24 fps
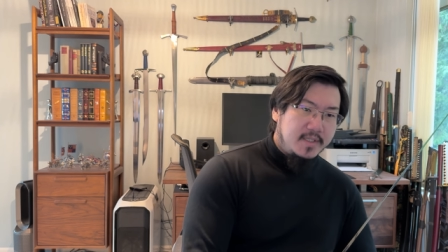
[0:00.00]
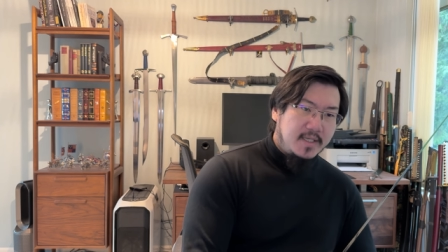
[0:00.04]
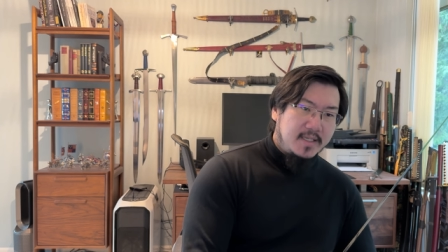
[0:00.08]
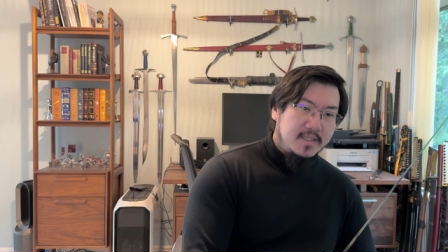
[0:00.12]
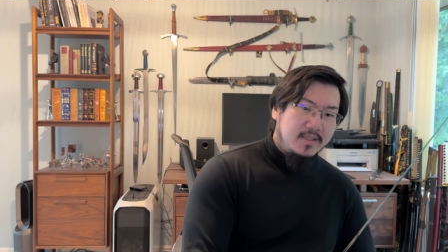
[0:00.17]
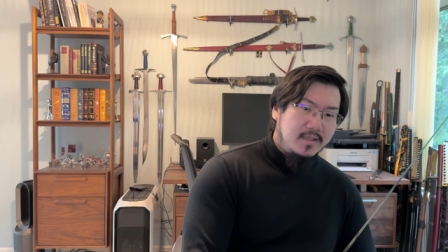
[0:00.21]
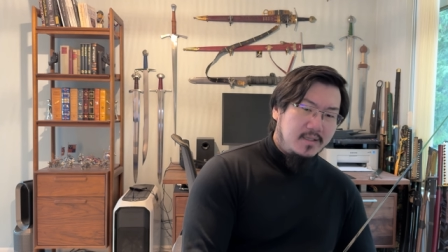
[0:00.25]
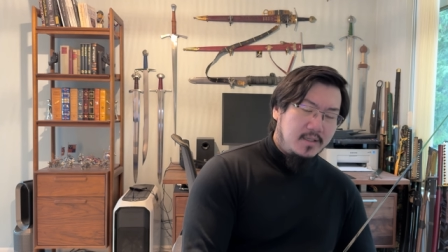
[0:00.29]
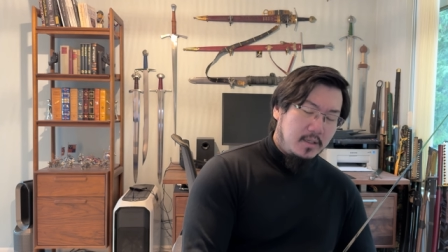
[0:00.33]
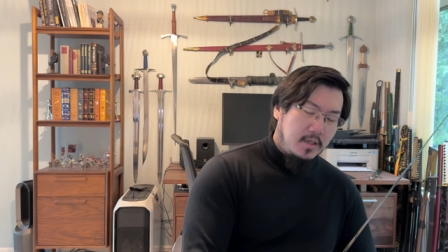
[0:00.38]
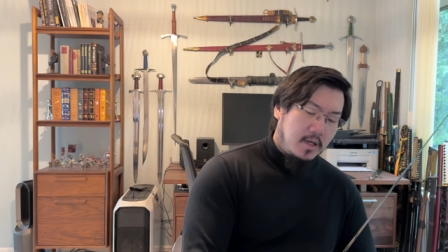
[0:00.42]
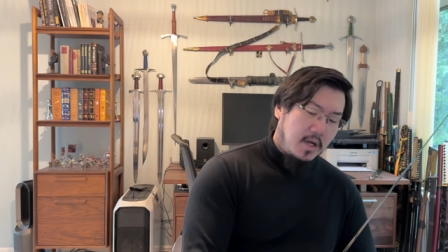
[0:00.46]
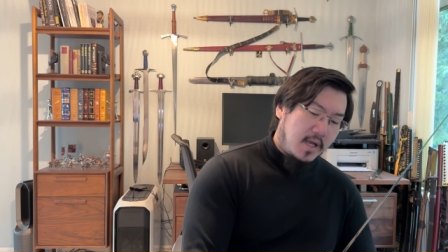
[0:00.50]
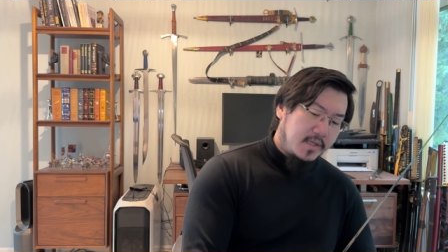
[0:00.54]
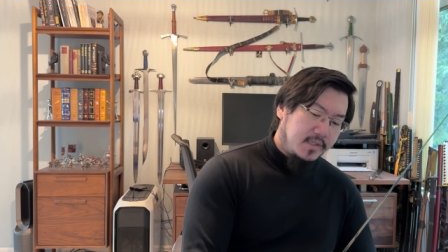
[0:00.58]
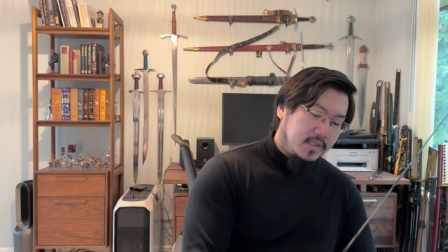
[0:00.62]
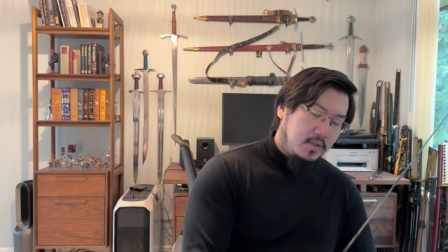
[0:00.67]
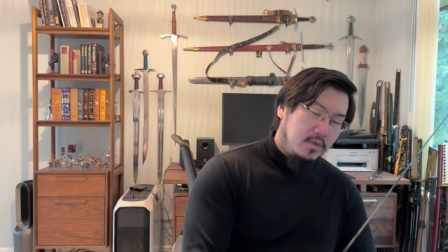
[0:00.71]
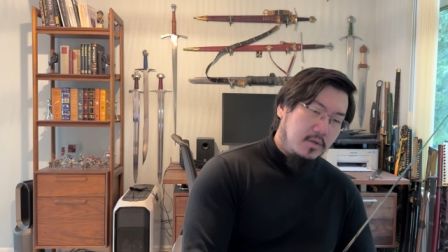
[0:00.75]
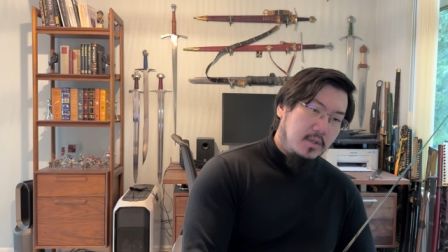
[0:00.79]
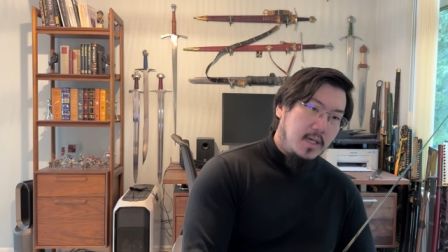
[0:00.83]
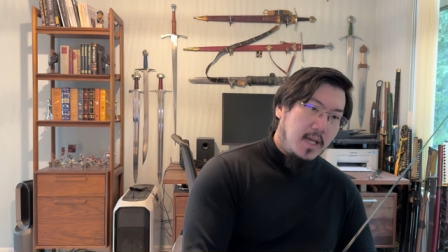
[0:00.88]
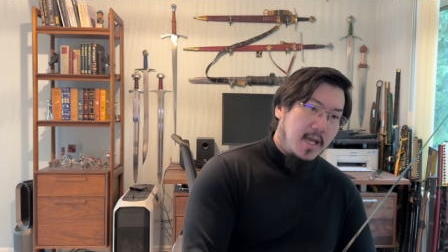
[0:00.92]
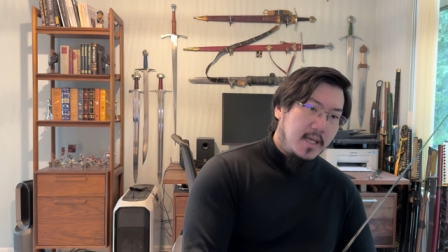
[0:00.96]
That's going to cost
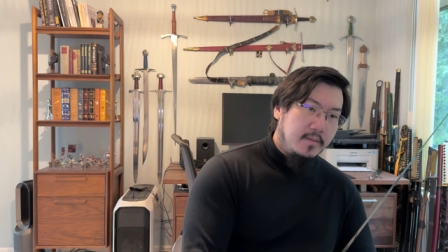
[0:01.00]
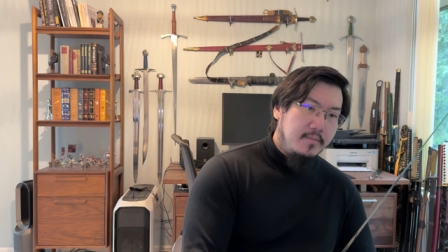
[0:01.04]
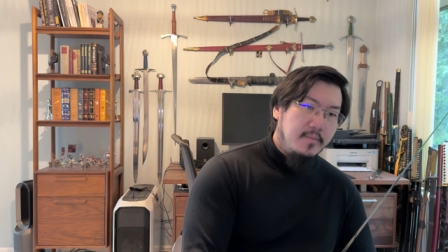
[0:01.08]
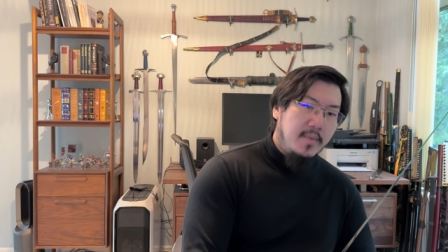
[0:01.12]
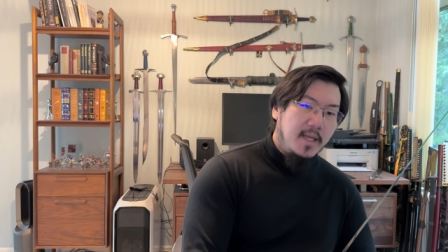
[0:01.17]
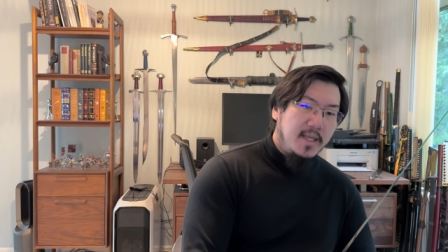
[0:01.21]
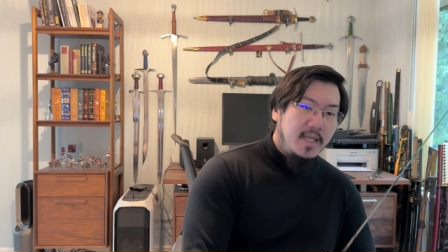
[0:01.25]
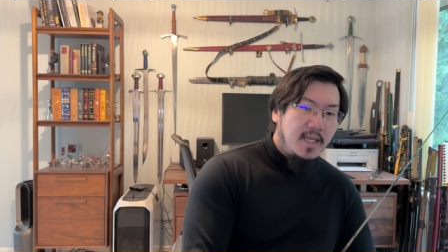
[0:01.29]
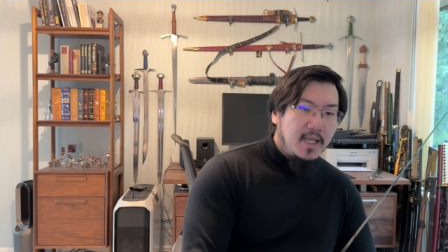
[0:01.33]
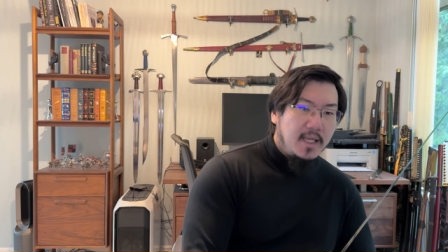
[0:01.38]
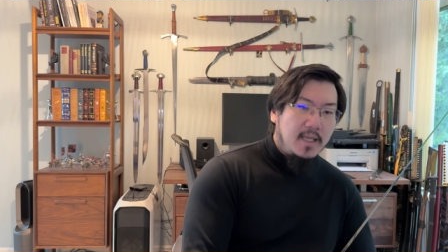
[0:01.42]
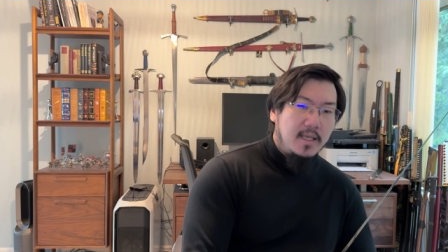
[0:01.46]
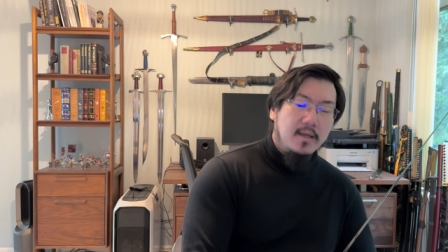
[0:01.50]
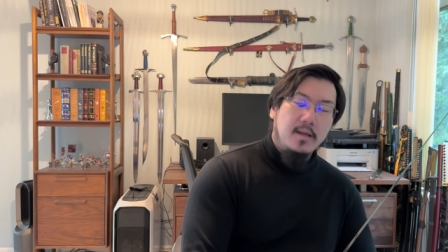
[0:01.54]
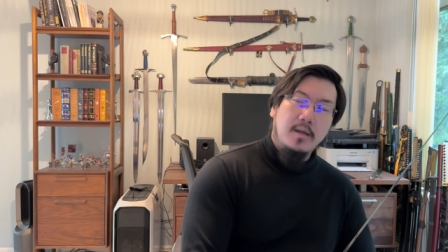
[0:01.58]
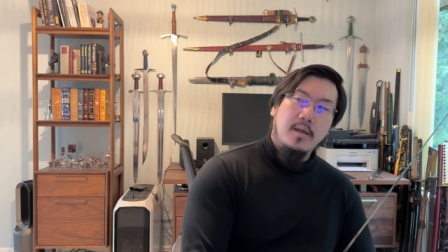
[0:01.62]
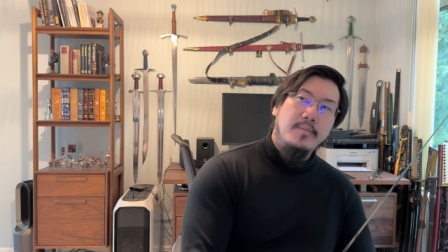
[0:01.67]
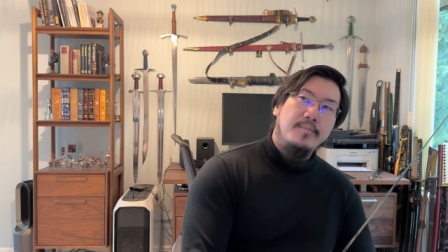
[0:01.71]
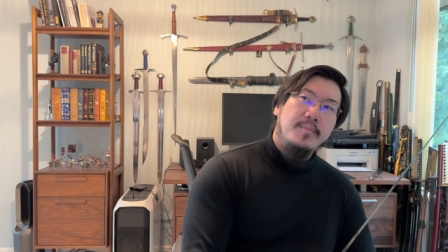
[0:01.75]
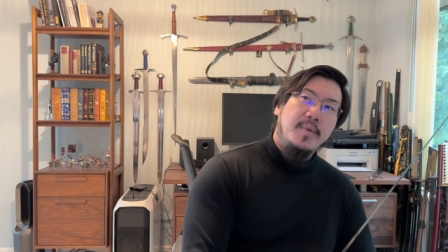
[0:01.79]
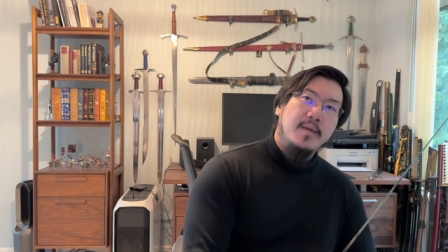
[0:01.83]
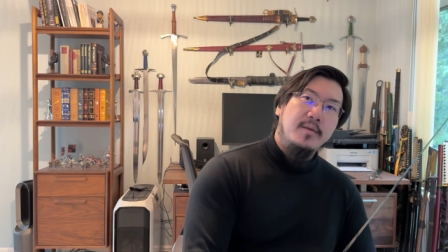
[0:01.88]
you a lot of money, right?